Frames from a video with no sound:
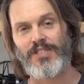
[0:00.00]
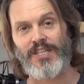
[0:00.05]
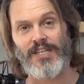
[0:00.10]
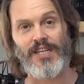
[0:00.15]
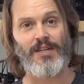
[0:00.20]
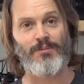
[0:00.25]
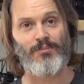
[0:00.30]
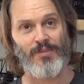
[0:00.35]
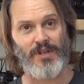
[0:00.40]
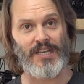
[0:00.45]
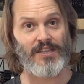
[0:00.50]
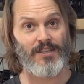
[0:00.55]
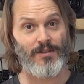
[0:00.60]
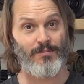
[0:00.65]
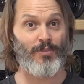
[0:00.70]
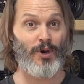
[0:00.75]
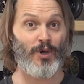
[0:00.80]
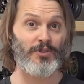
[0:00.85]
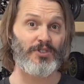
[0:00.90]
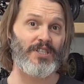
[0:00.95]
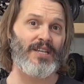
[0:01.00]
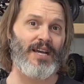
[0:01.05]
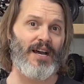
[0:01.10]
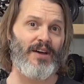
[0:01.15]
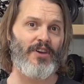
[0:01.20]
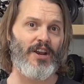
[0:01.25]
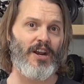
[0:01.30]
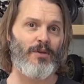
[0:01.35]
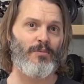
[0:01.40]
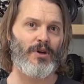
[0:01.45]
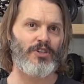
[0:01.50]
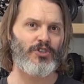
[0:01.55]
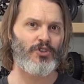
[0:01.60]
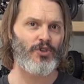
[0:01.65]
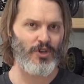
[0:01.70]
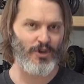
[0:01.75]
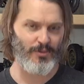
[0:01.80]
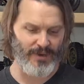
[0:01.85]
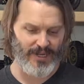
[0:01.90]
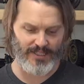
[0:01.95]
and get them posted down there, but do
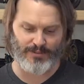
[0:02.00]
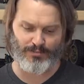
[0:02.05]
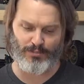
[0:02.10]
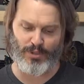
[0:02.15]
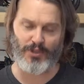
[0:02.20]
your best.